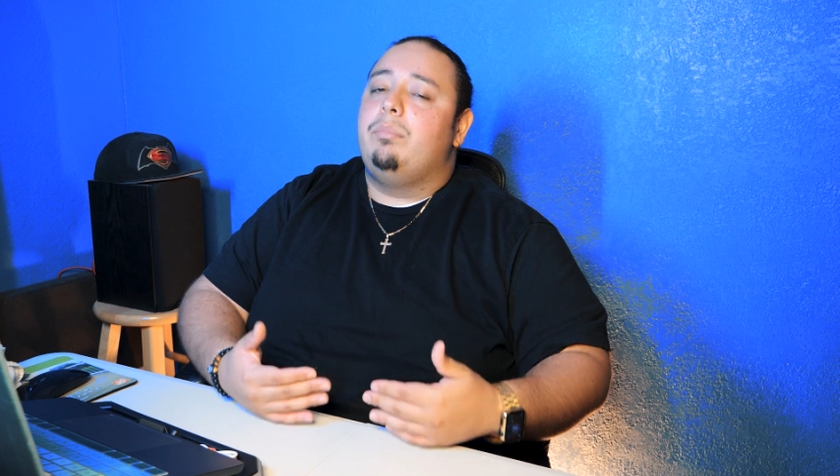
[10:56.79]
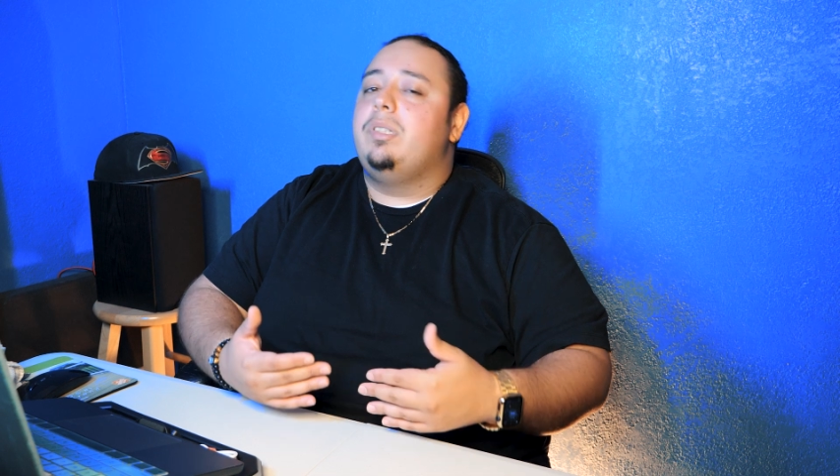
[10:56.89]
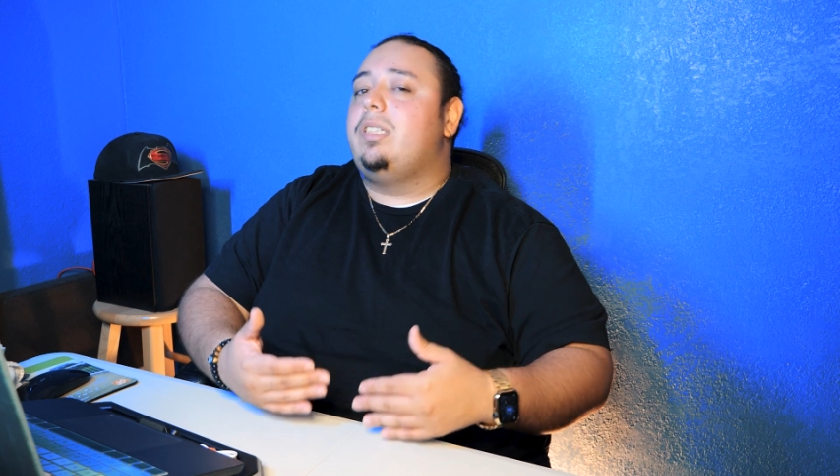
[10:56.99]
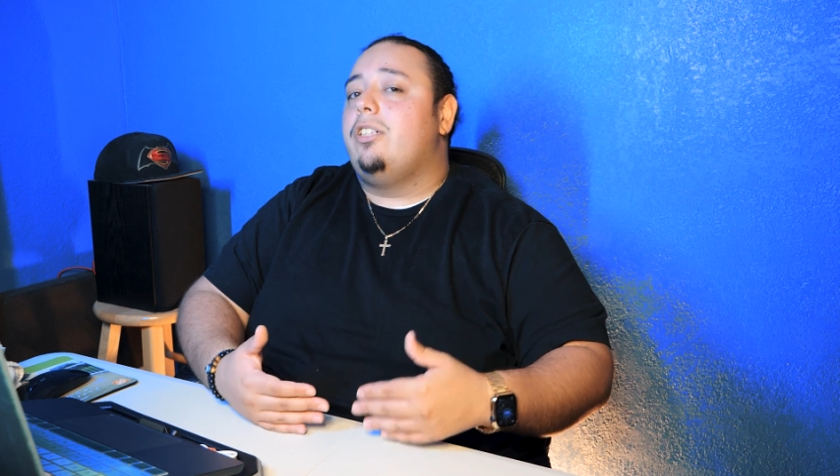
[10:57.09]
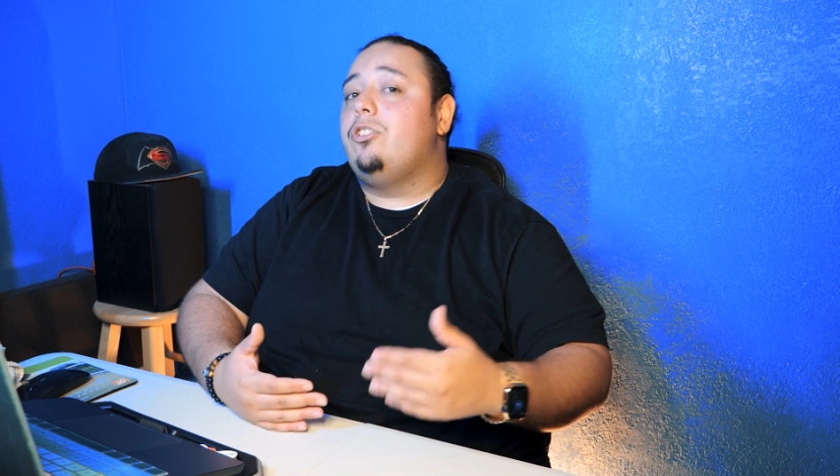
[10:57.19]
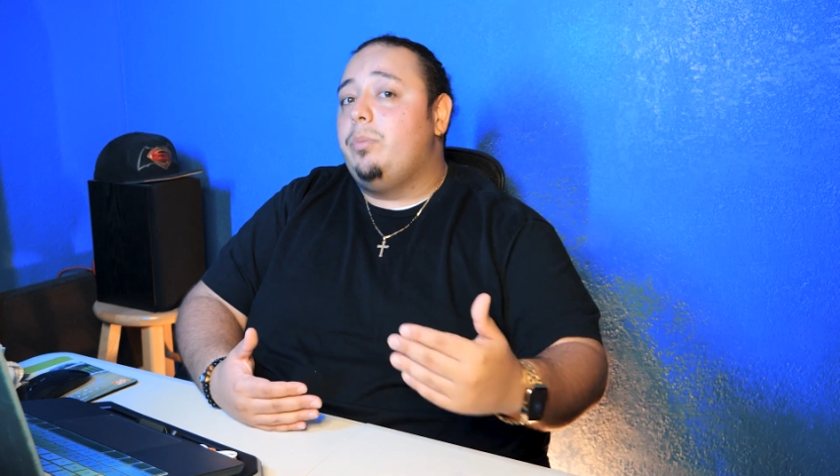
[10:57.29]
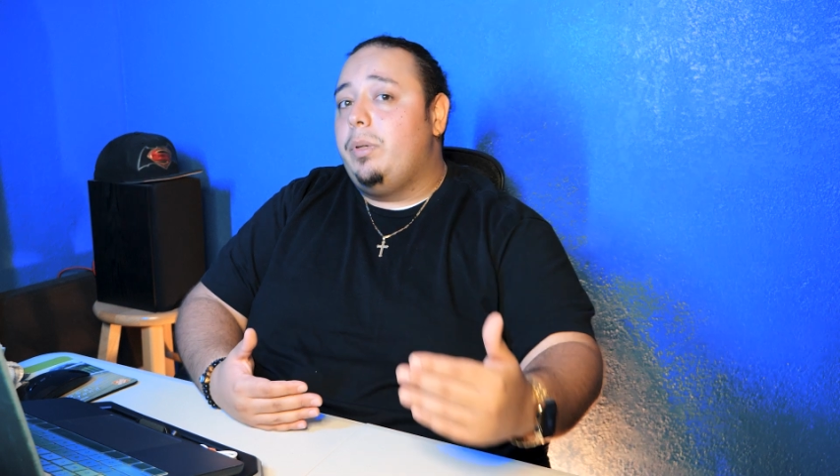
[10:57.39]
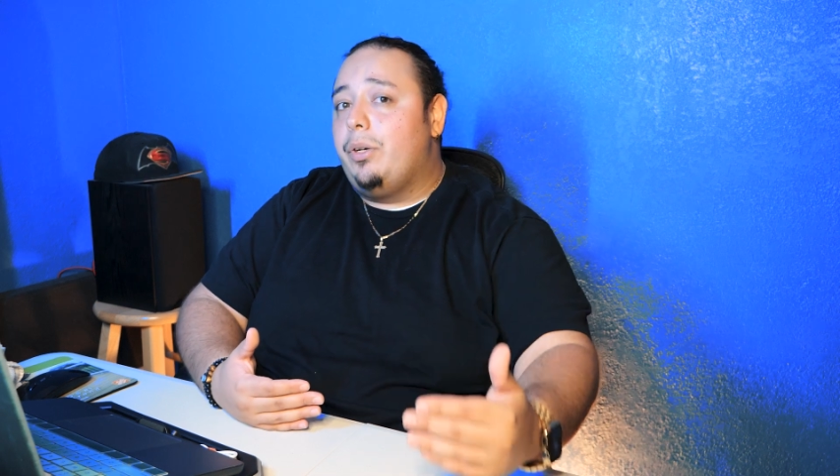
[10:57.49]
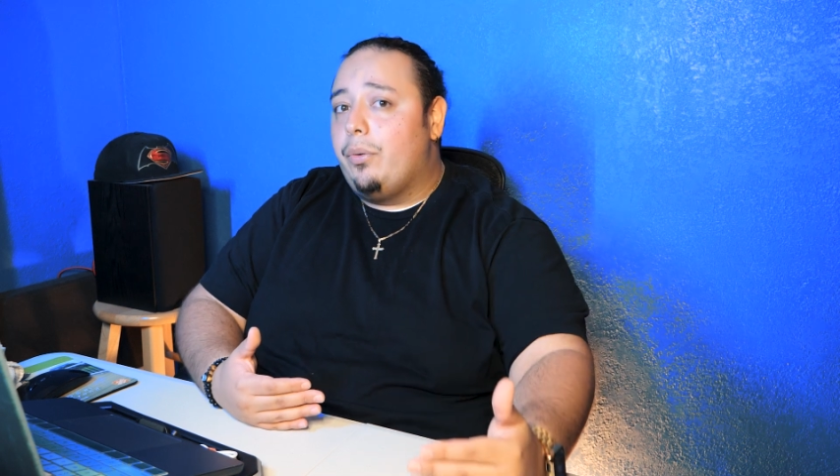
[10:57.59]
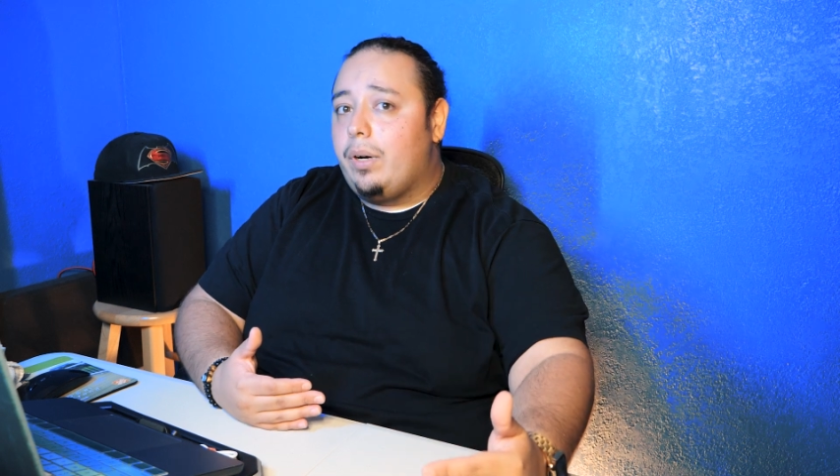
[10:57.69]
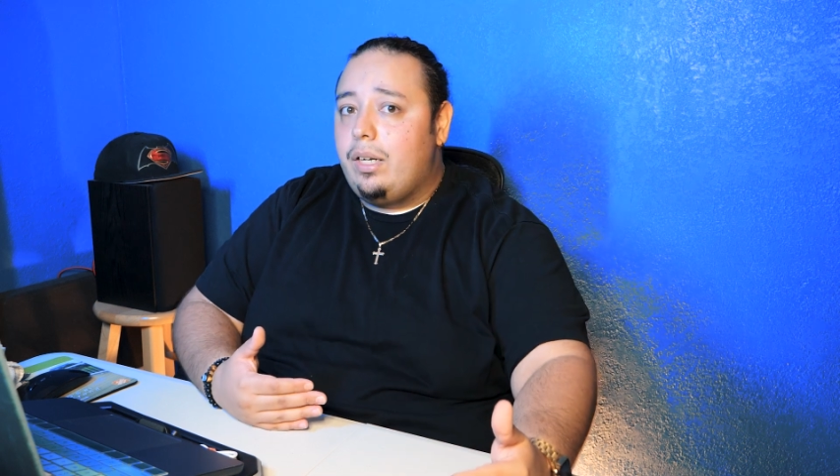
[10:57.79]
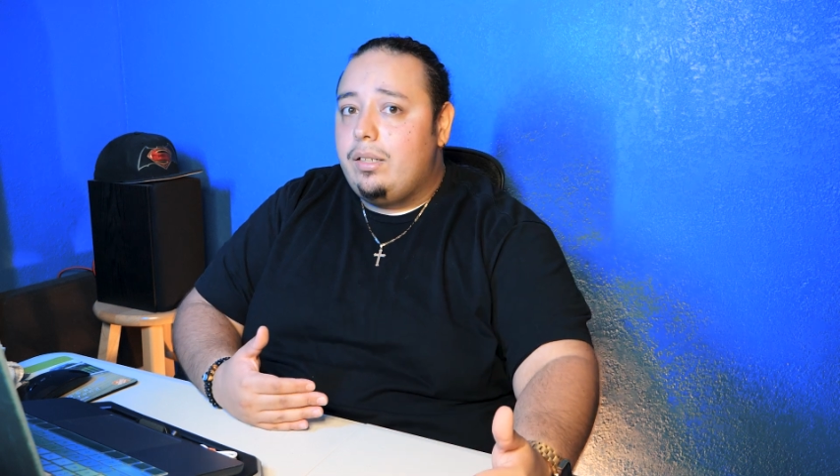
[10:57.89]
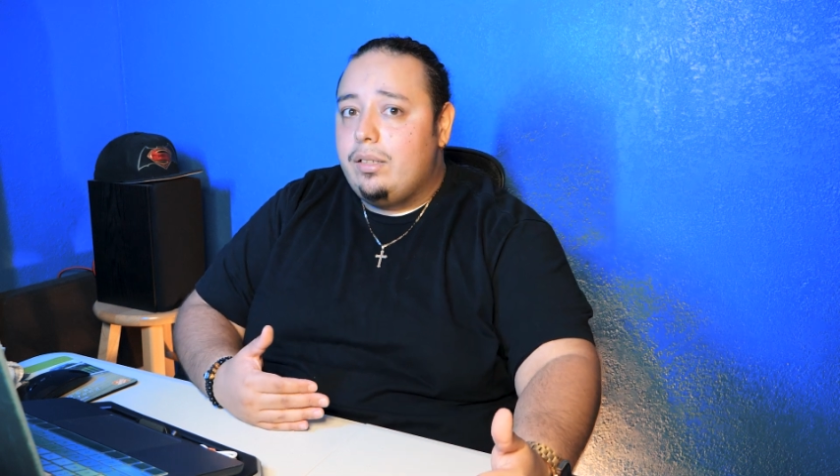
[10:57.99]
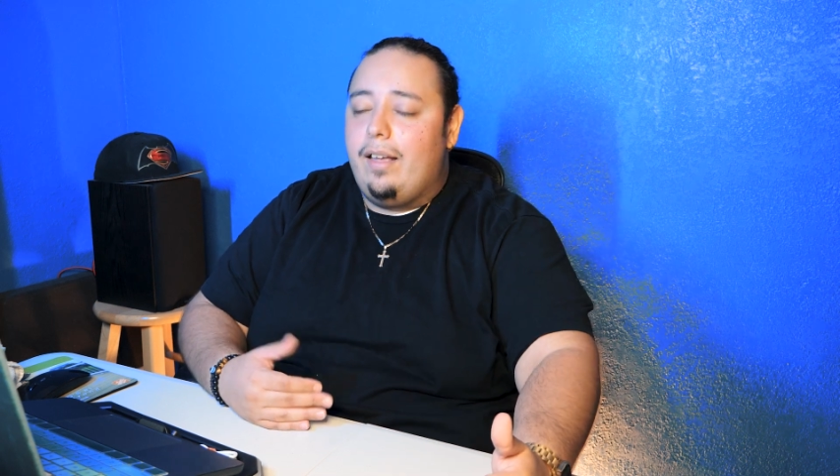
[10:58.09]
potential to be great.